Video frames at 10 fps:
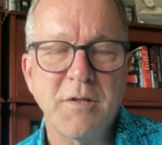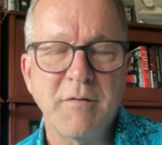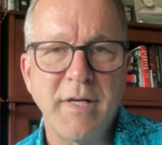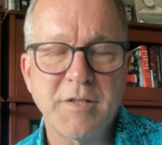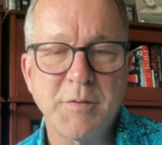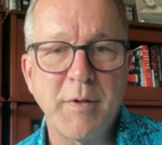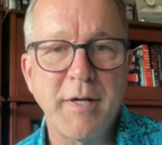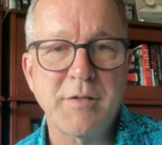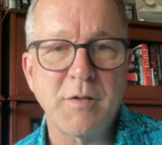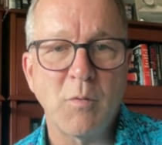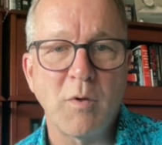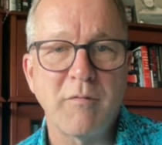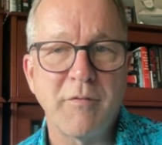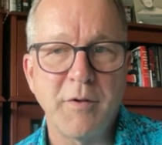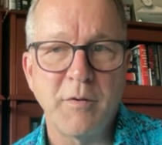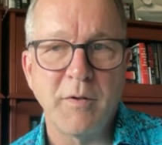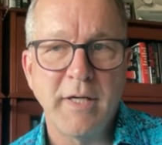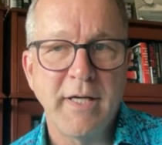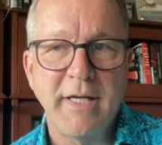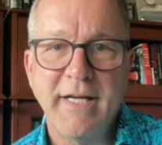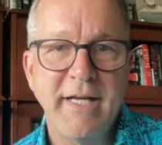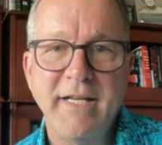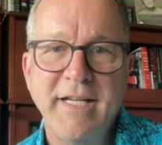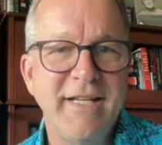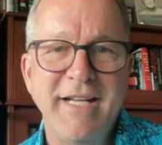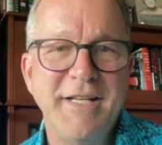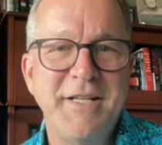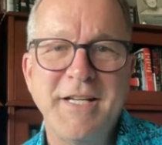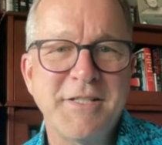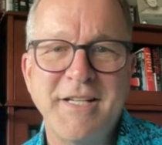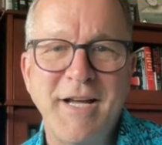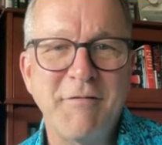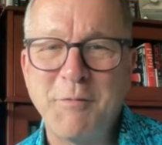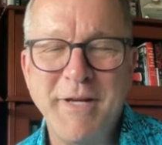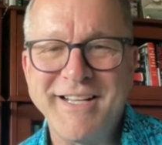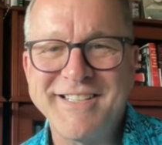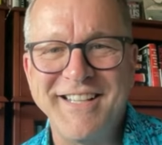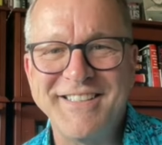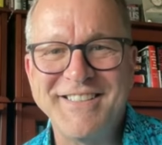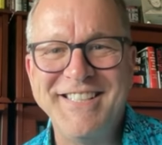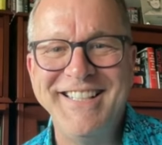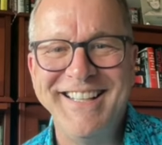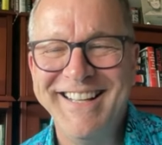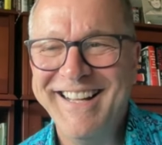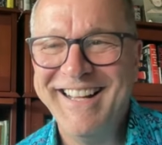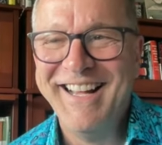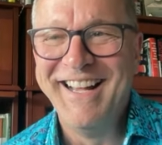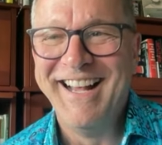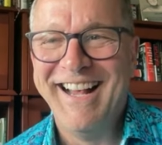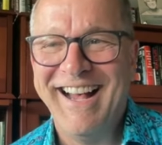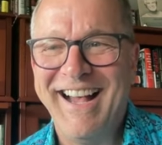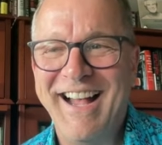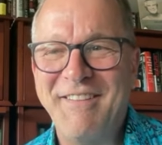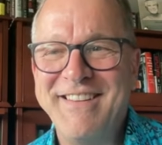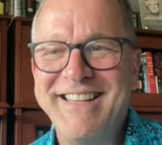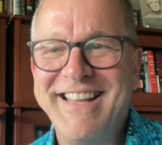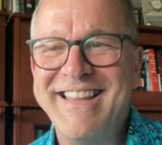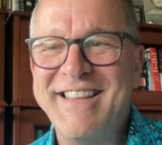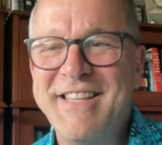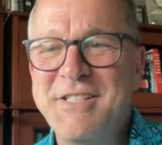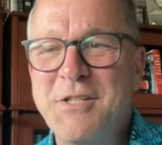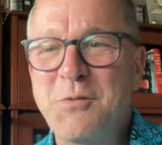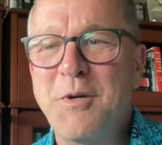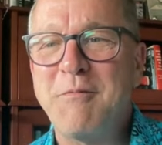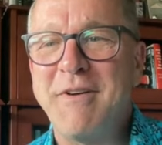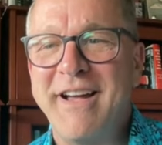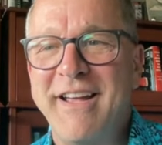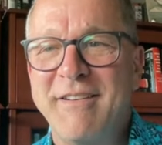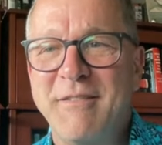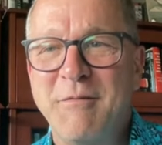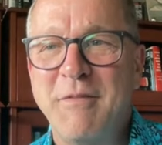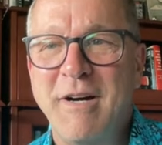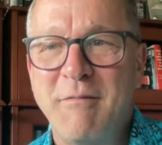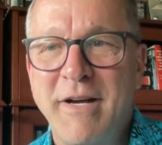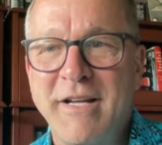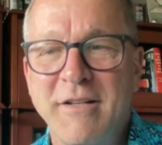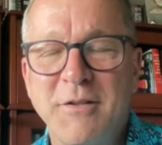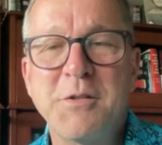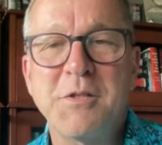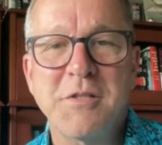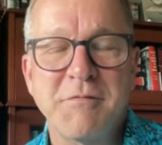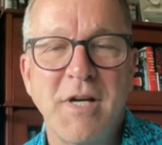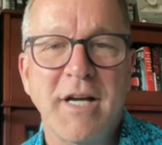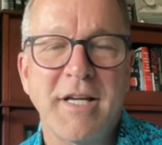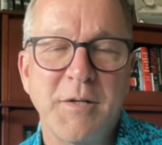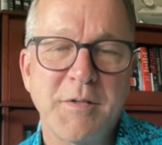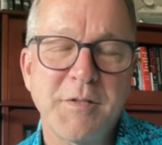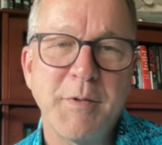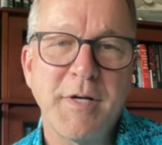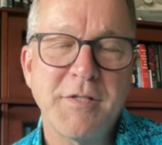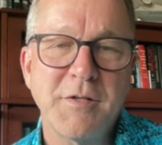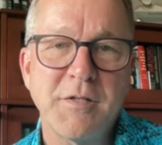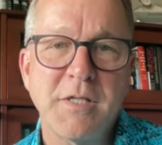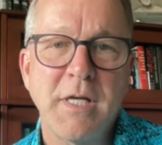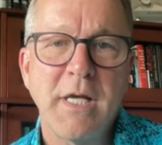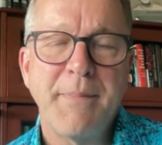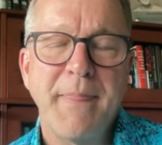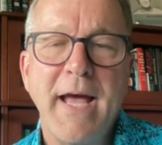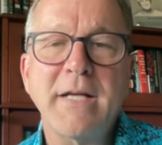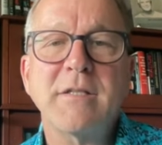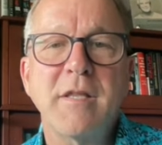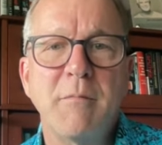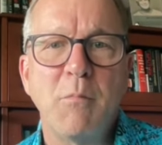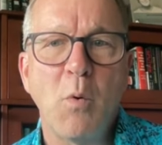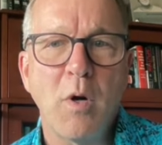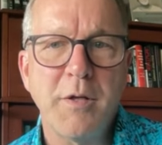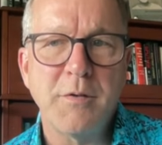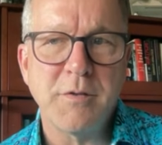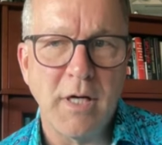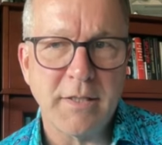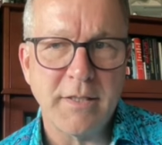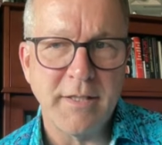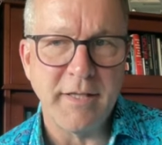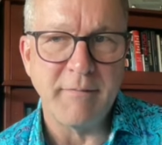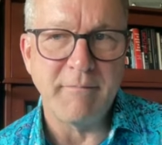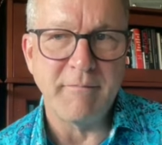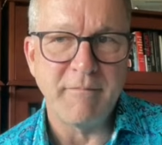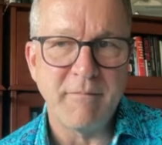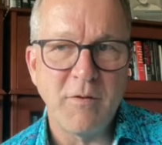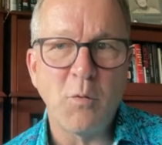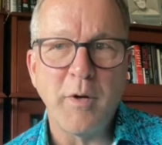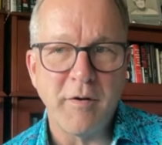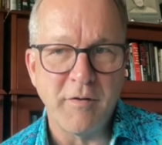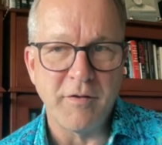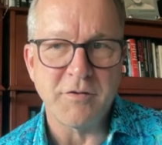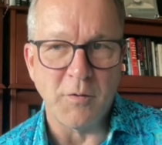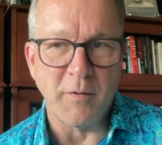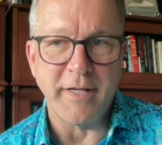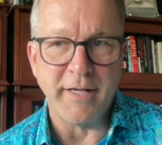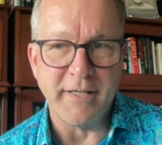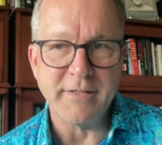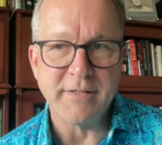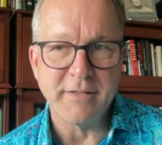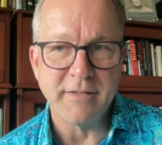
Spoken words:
an experience or worldview, it doesn't ever make sense. I mean, this is one of my conclusions of talking to experiencers. Actually, the more you talk to them, the weirder the story gets.